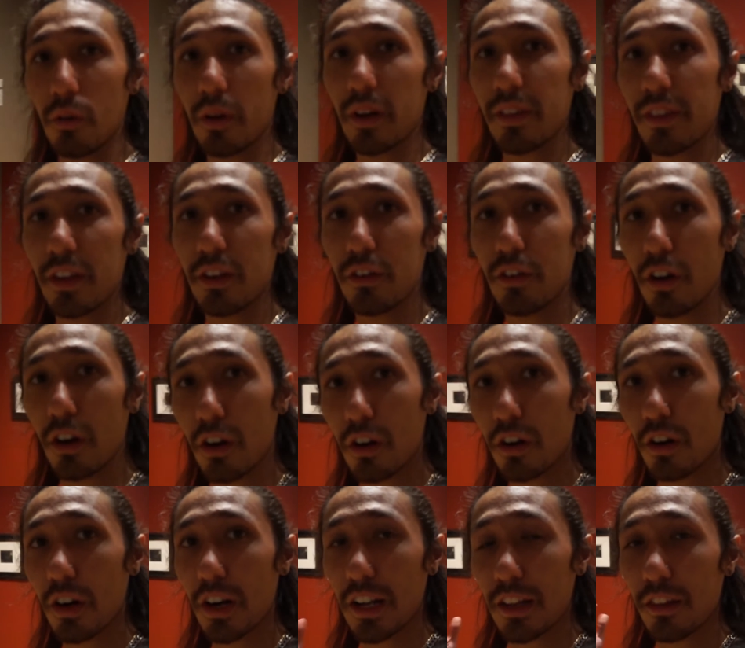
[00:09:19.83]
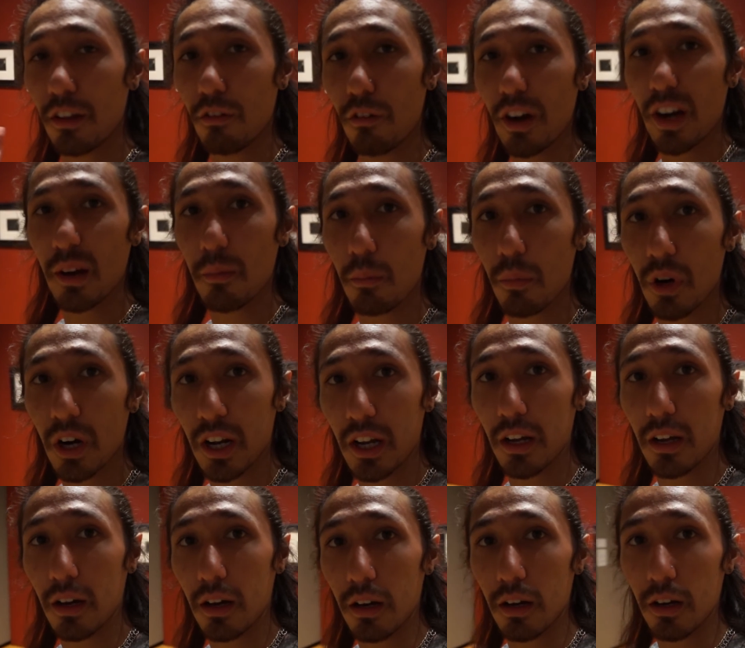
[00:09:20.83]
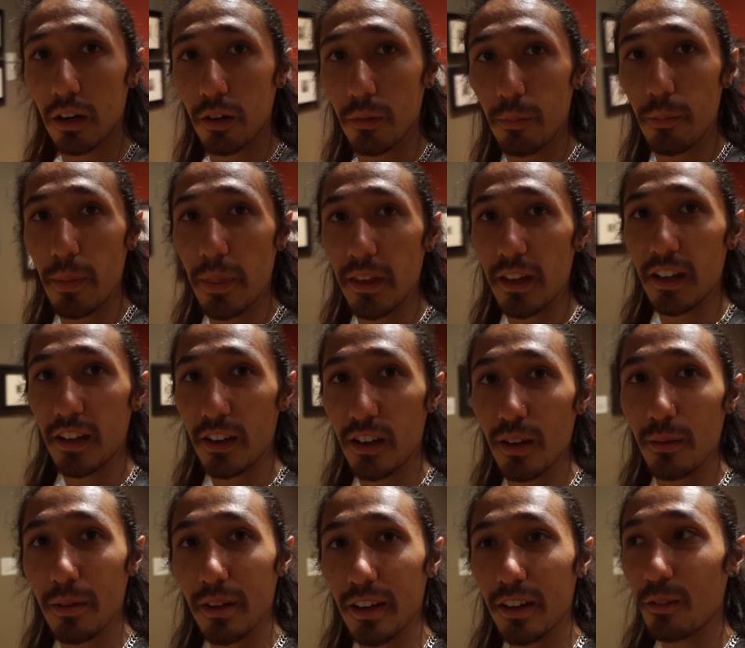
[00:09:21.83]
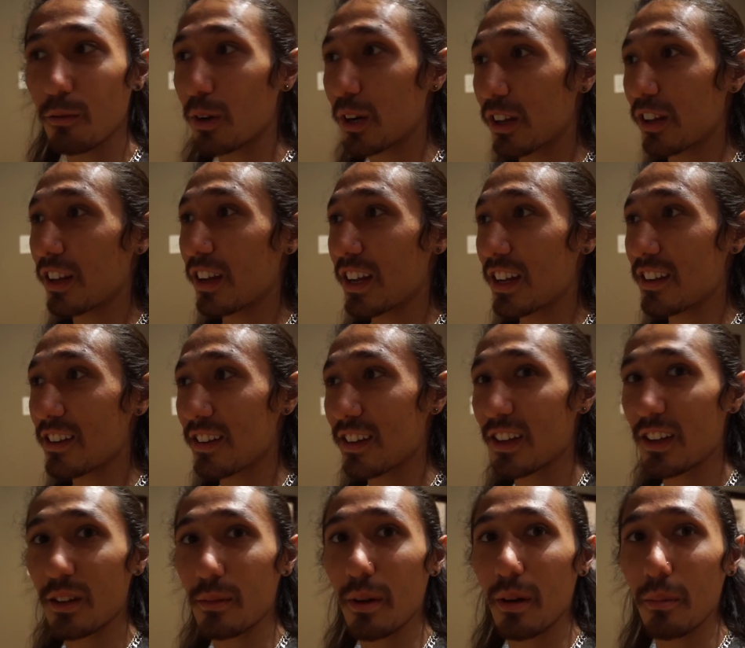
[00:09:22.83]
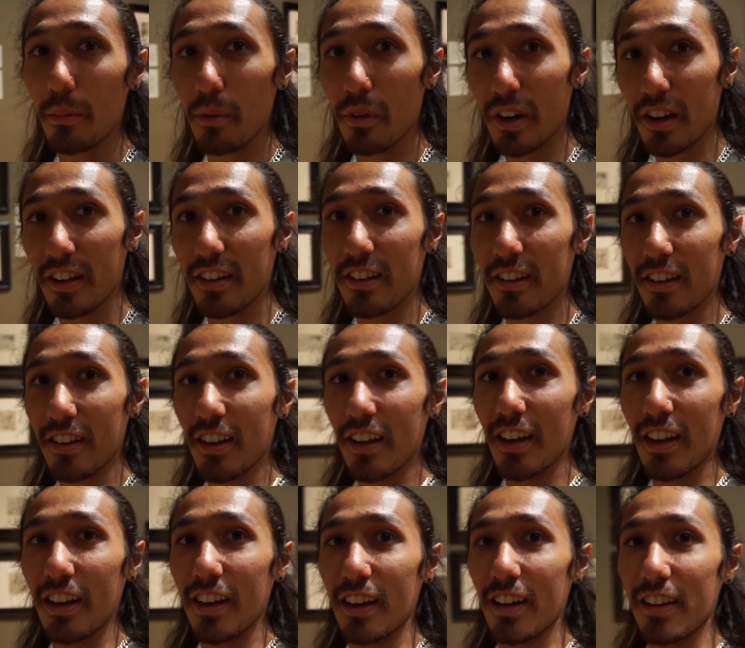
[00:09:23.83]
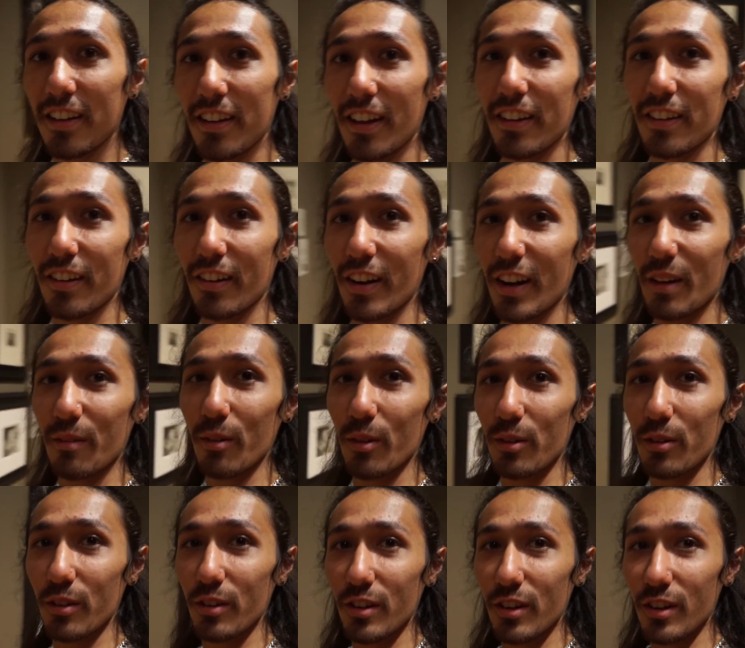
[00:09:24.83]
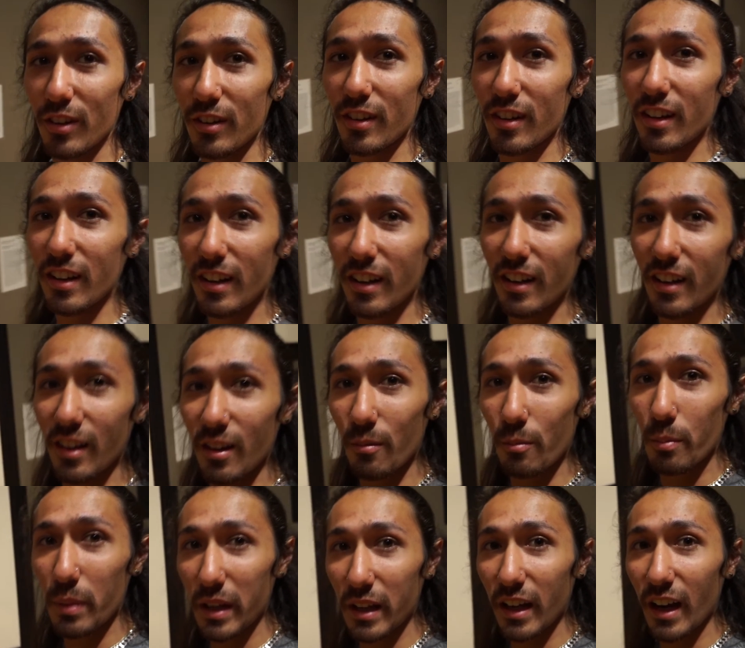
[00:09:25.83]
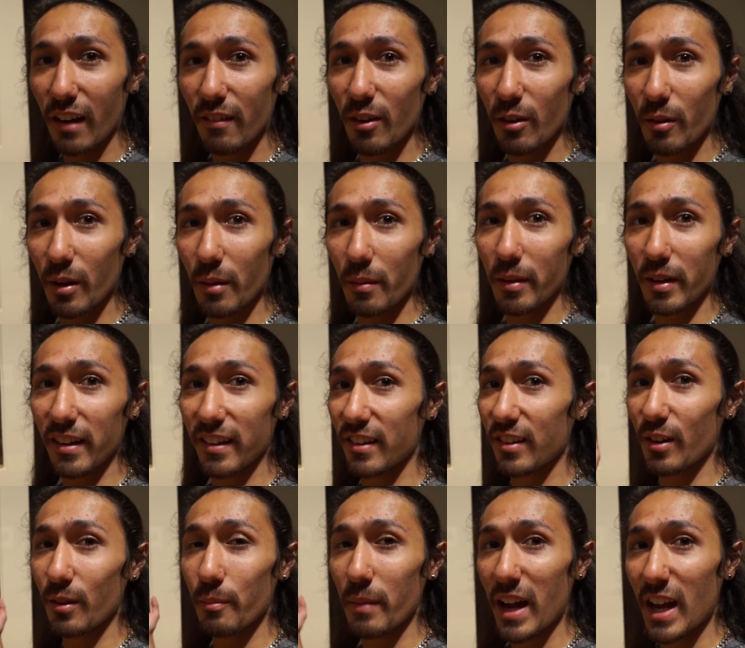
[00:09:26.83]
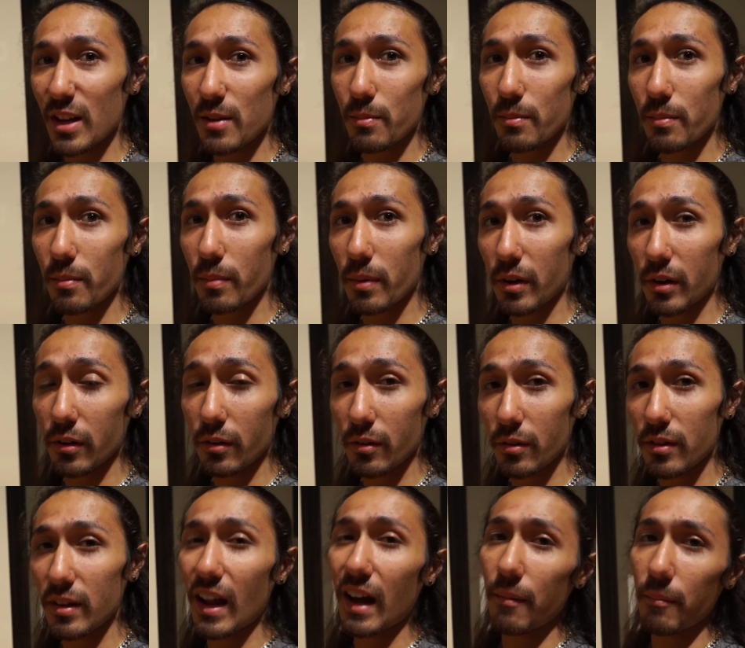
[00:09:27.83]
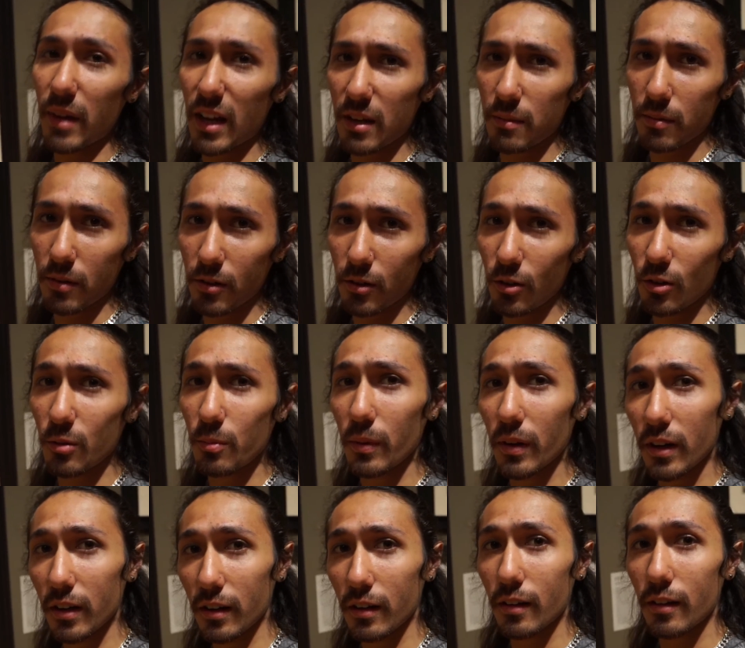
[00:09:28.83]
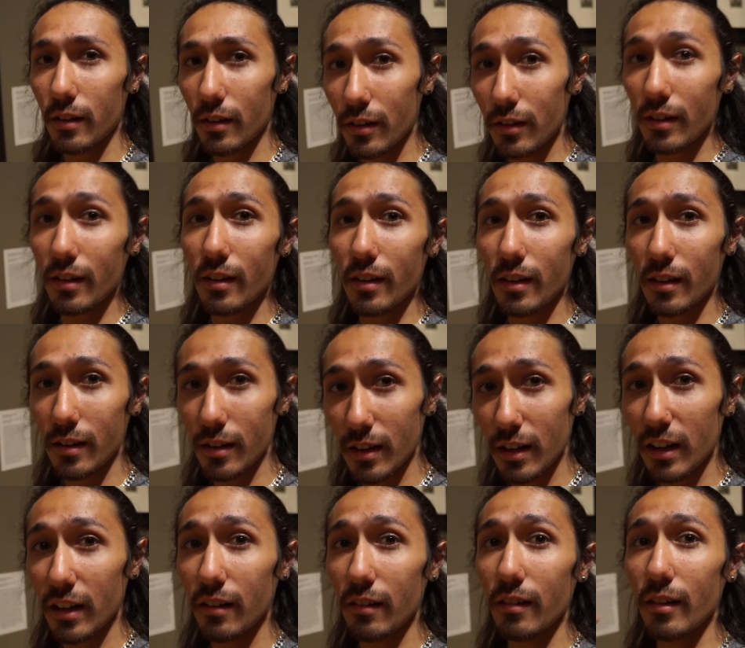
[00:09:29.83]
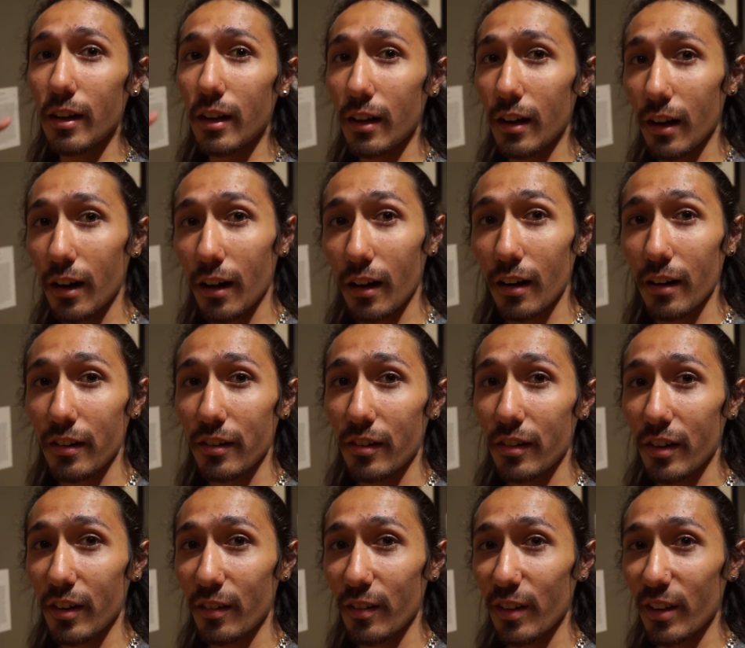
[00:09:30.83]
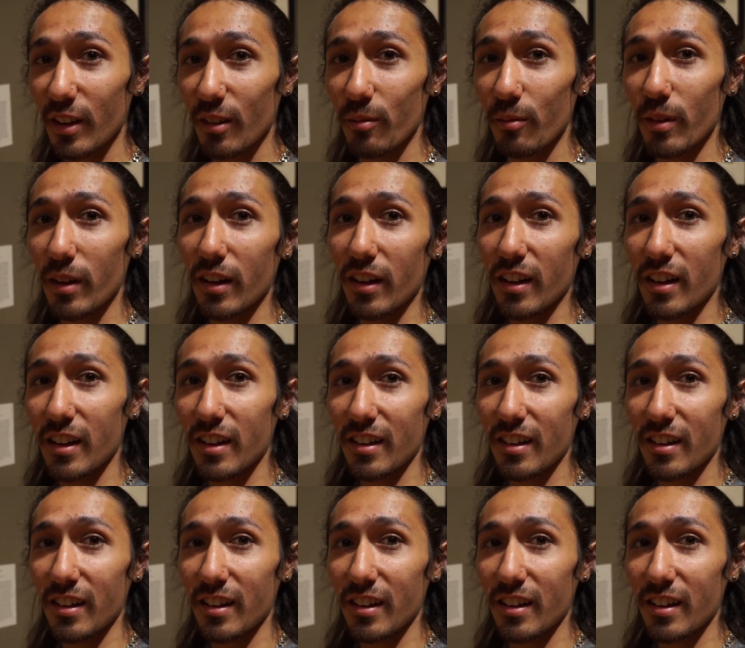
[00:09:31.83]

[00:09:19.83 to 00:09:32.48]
in the Durer and Rembrandt exhibit, and one of the nice things about prints is that they're able to just be everywhere because they're mass produced. Not mass produced, but there's at least, you know, 100 of them.